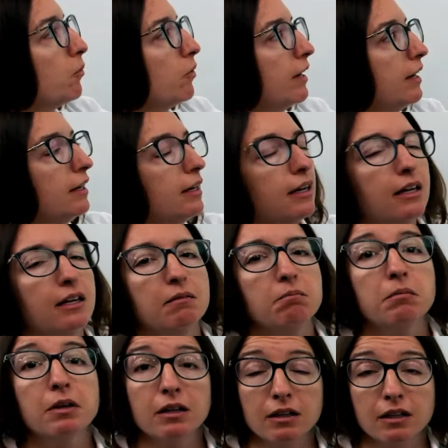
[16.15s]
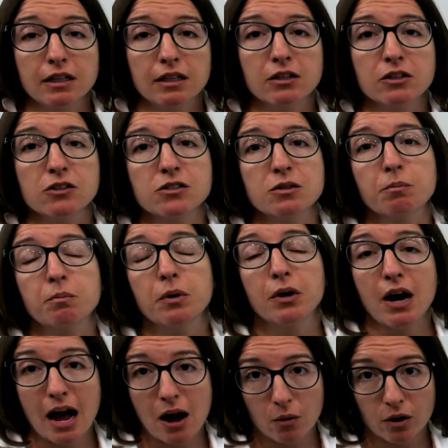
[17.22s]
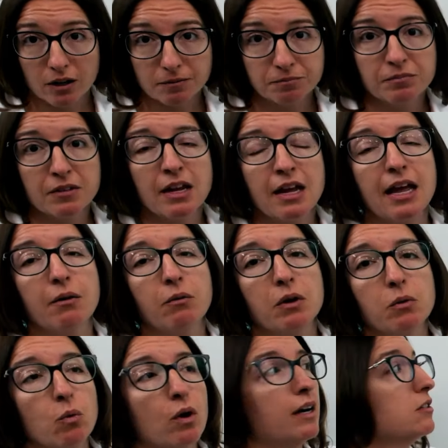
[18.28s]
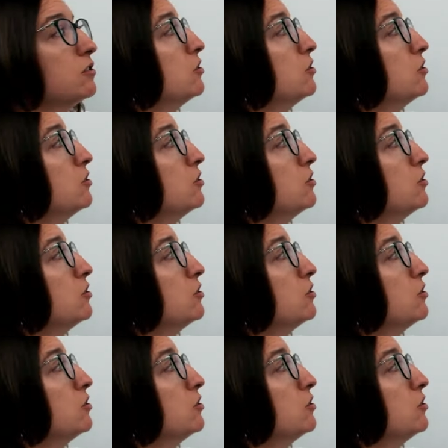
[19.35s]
rate in milliliters per hour? And we want